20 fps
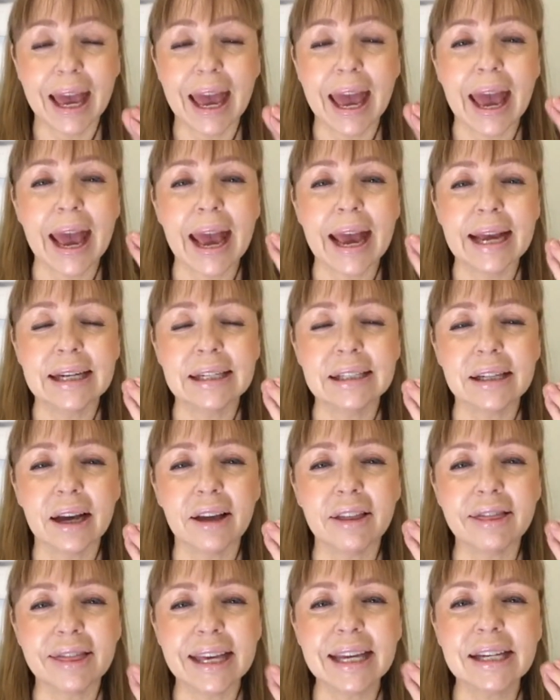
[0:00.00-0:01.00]
And a
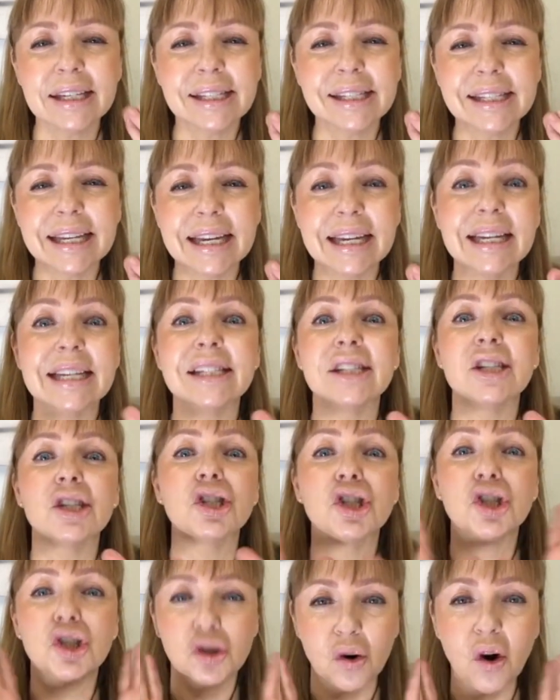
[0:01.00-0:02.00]
thicker skin is a
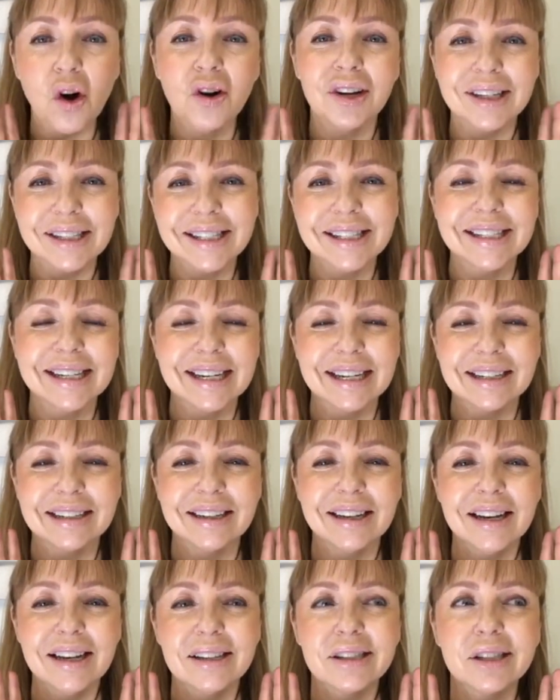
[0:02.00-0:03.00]
stronger skin,
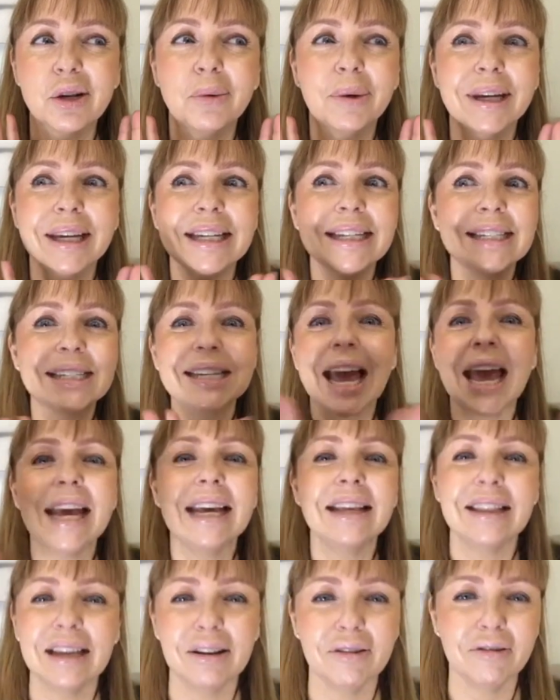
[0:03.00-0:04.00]
so it can
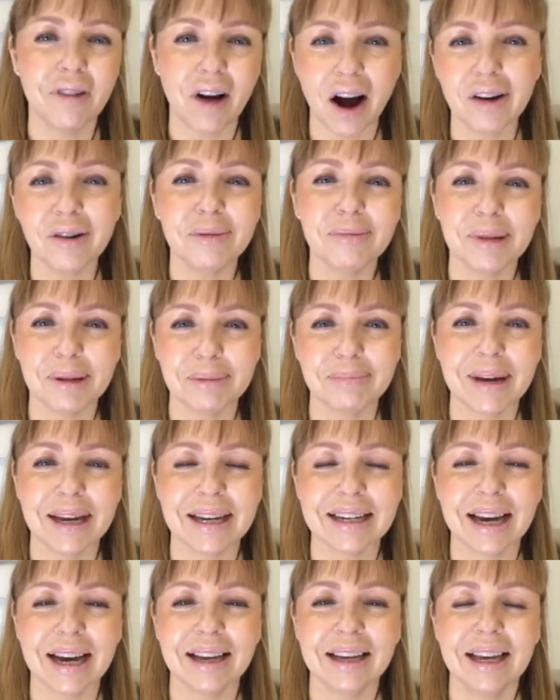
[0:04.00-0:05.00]
take the environment
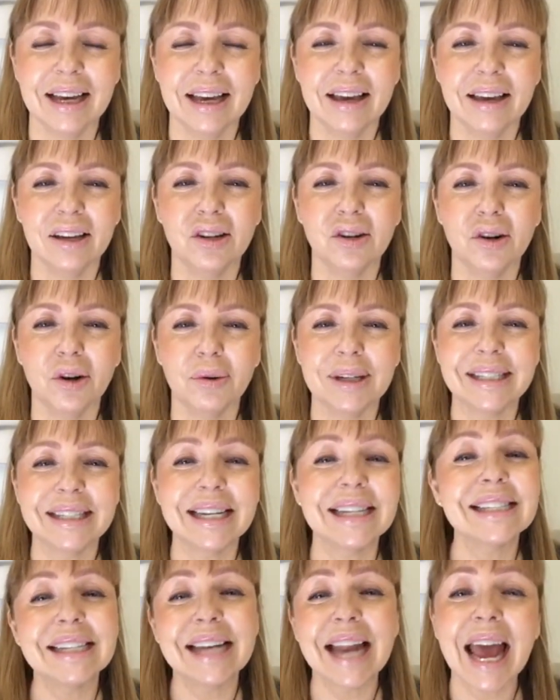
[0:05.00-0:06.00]
better. You know, it
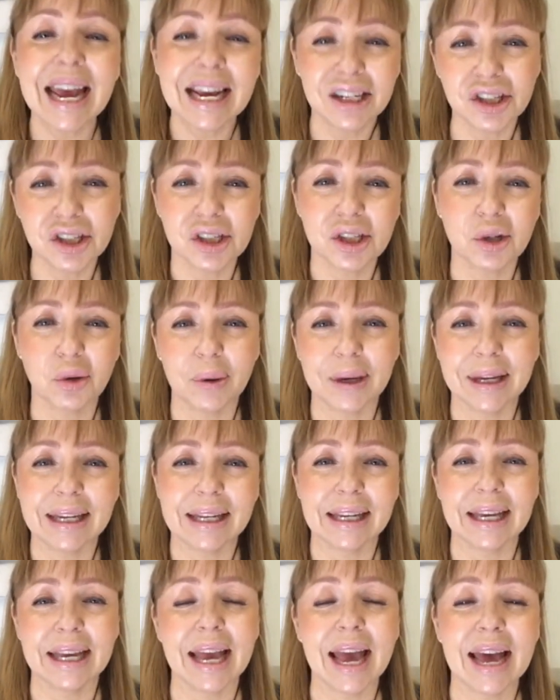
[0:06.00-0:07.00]
doesn't age as
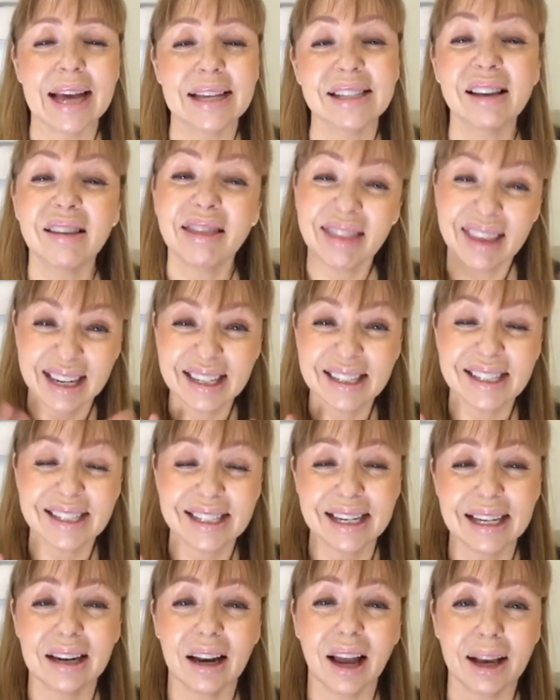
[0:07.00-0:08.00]
quickly as a thinner
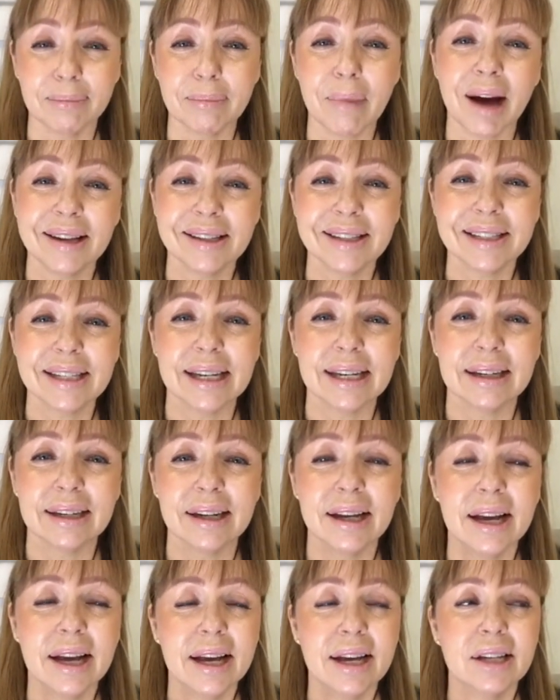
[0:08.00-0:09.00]
skin like my skin.
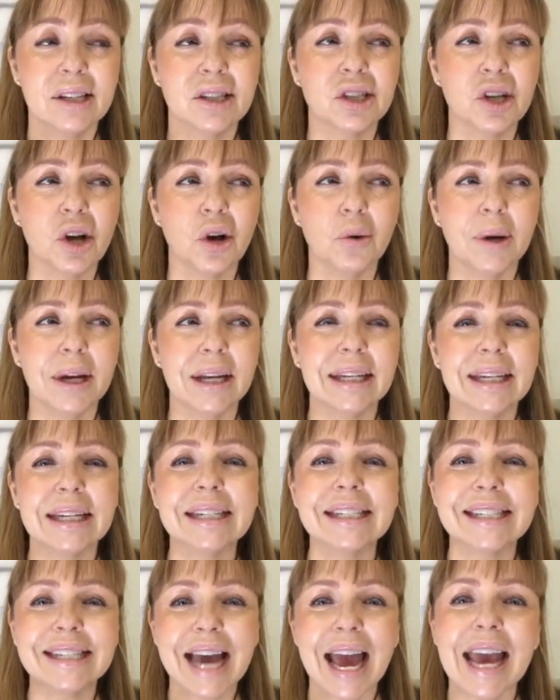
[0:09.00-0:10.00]
So it
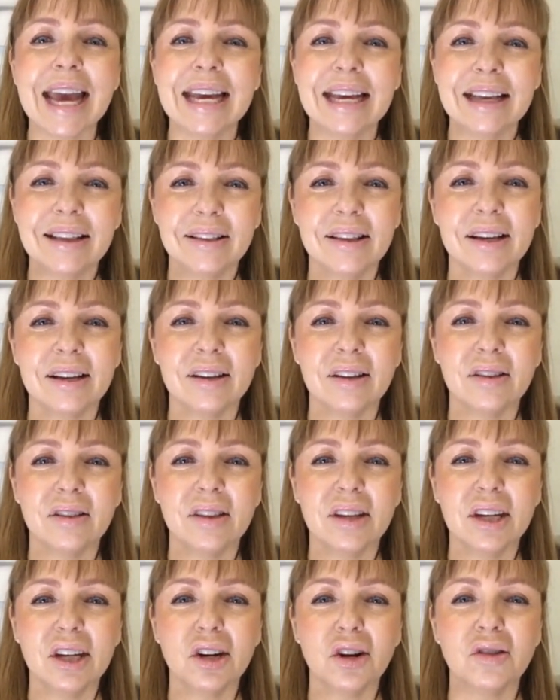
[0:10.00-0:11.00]
can take
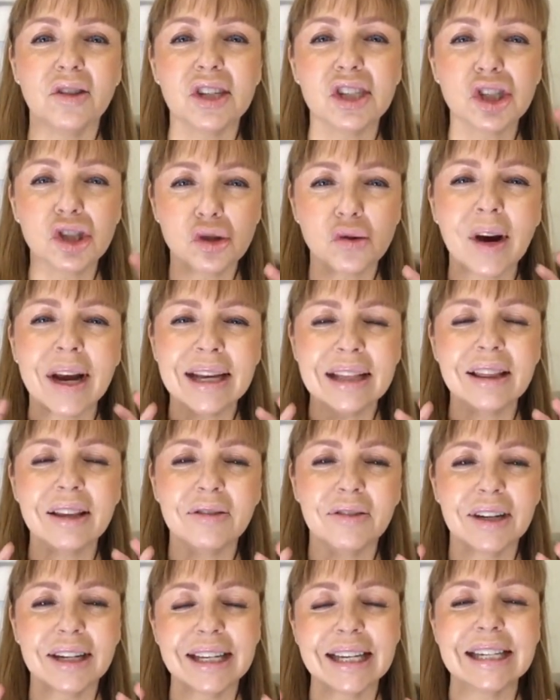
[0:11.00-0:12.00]
the strength
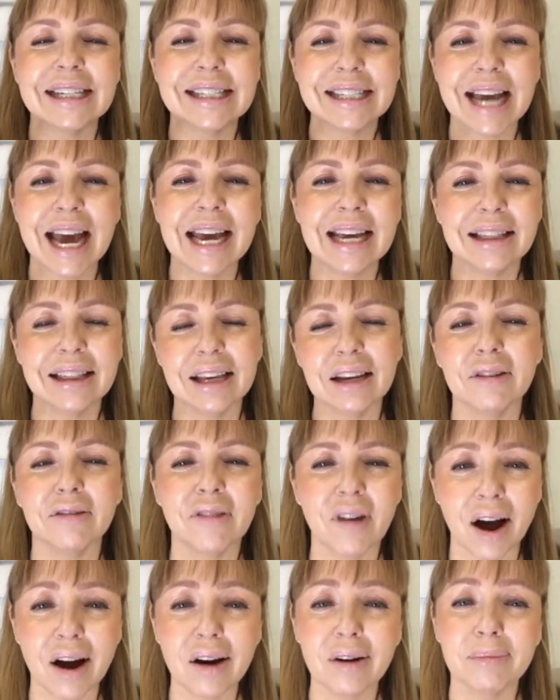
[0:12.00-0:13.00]
of it can take the
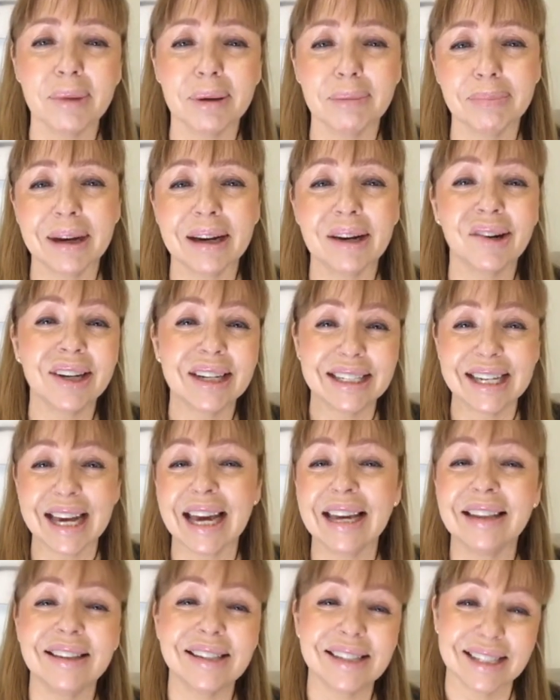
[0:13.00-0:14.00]
environment better, it can
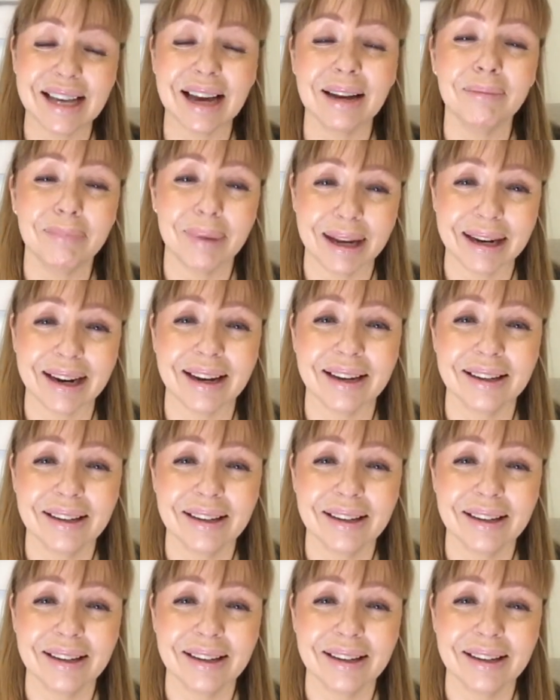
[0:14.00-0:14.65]
take the sun better.